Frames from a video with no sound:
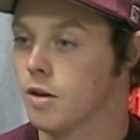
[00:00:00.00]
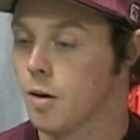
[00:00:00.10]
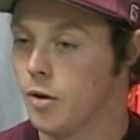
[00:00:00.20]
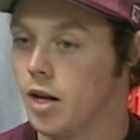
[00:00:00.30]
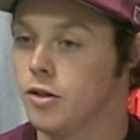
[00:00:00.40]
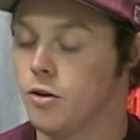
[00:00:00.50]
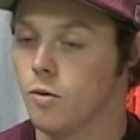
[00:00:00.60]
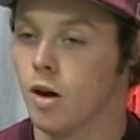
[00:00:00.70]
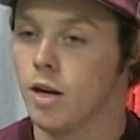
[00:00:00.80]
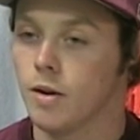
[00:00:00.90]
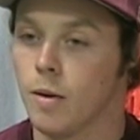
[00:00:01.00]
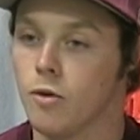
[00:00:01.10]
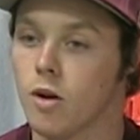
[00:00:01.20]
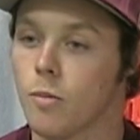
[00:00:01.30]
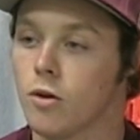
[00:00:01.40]
I mean, I do. I, am
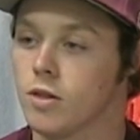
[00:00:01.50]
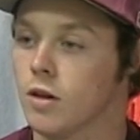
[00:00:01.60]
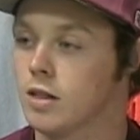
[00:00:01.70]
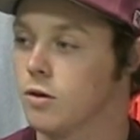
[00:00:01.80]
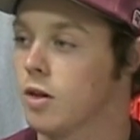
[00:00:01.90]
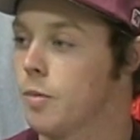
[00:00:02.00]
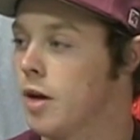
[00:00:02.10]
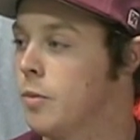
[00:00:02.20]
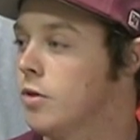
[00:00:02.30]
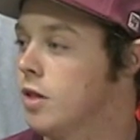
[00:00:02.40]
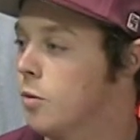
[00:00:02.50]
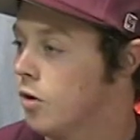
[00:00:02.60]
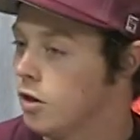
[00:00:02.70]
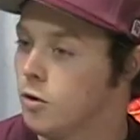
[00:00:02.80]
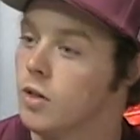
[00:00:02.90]
not a person that likes to look at paper and say, we're
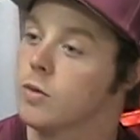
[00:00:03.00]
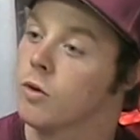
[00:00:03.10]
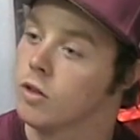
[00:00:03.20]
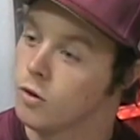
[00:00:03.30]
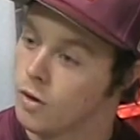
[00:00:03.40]
going to do this, we're going to do